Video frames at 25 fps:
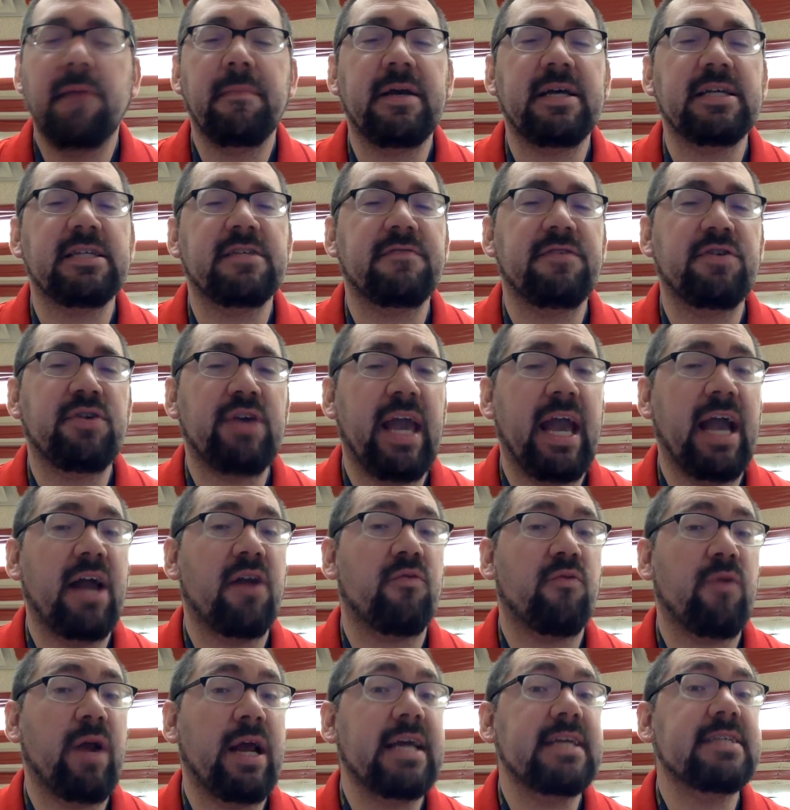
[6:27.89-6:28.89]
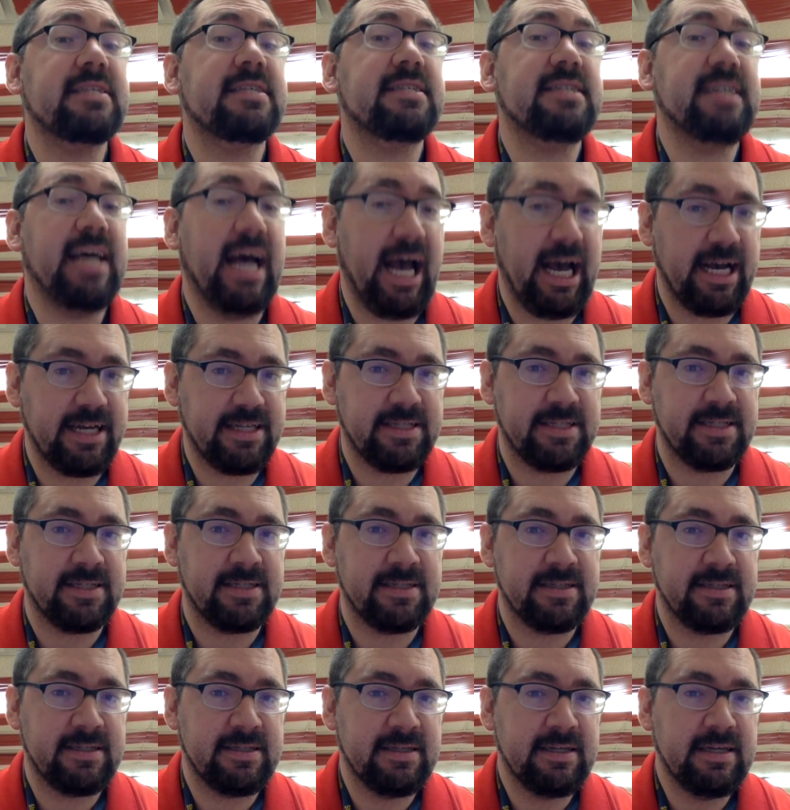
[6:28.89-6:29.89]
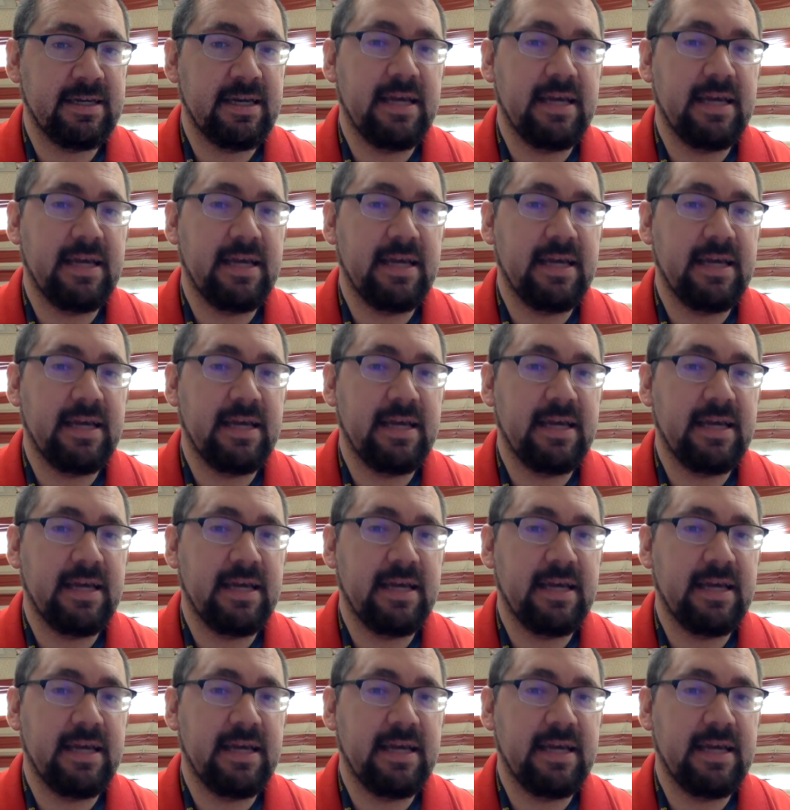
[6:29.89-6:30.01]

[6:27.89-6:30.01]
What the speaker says: Because if you can't raise taxes,